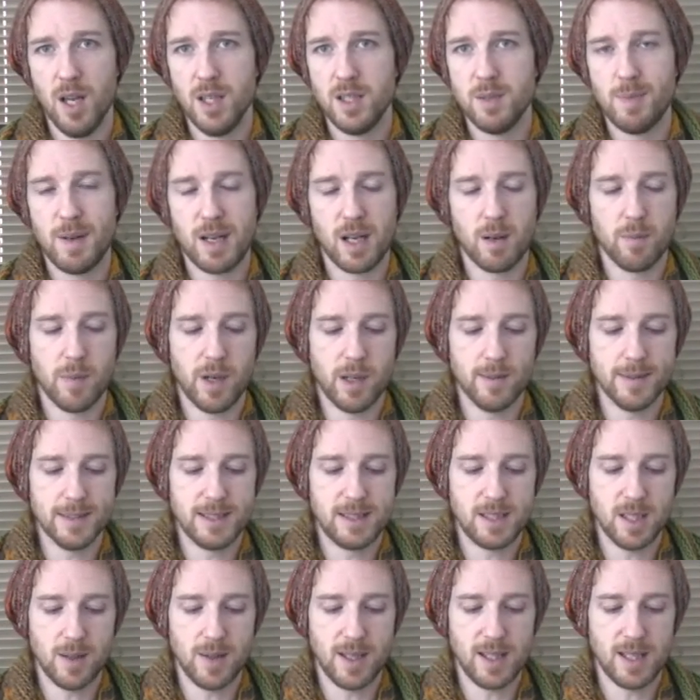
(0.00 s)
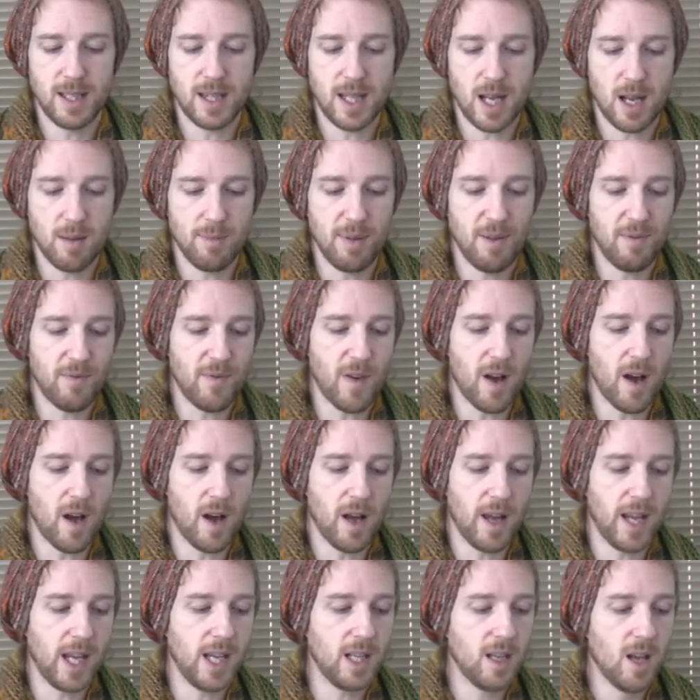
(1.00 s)
depending on what I was doing, then that would be
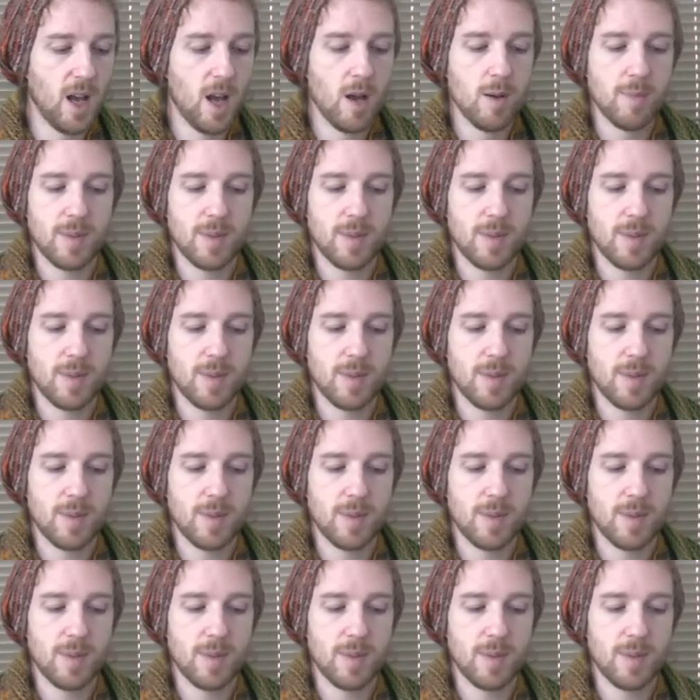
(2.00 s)
fine.